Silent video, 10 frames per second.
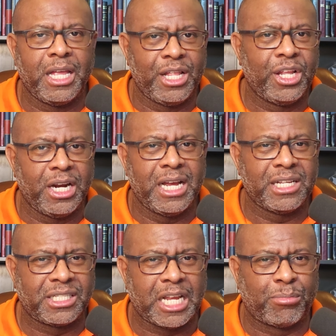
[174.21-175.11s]
In their
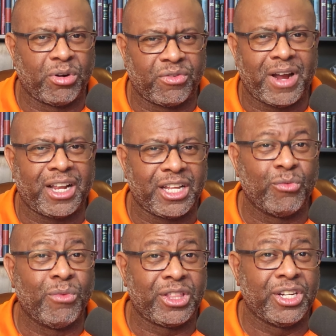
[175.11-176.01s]
SSA profiling,
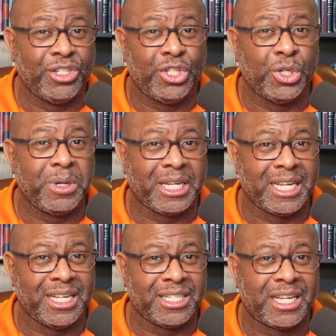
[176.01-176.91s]
what they're doing
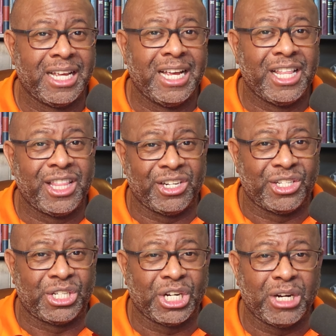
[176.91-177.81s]
is they're
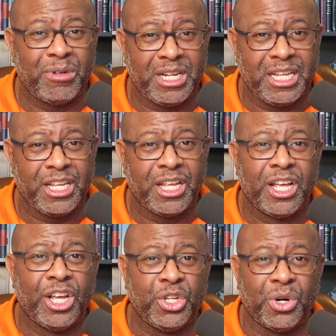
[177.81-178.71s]
determining
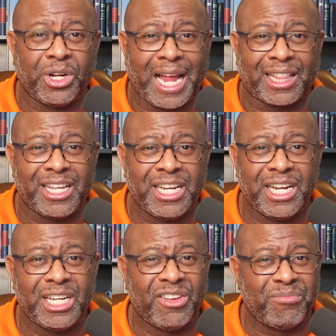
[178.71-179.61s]
your
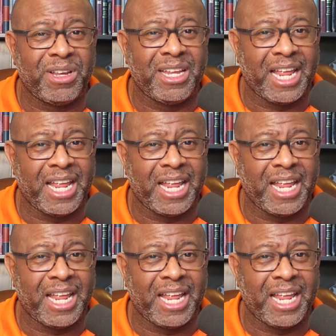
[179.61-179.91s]
likelihood of being